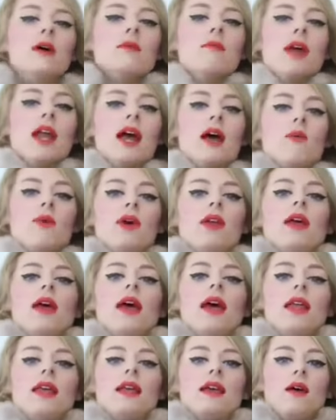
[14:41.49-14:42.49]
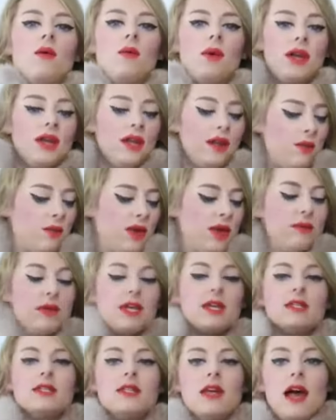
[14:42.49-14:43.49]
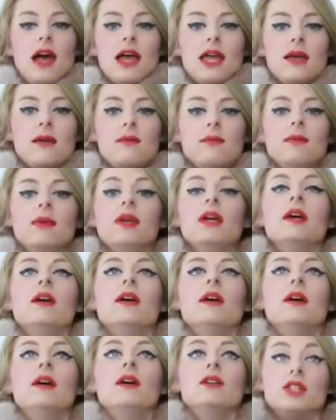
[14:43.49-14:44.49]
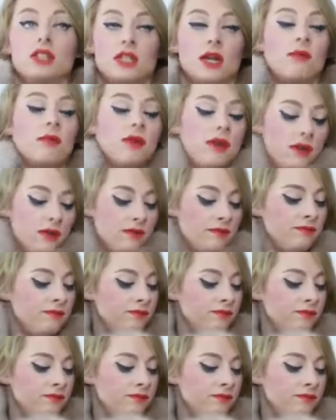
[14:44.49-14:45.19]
But I went ahead and got one anyway because I am stubborn.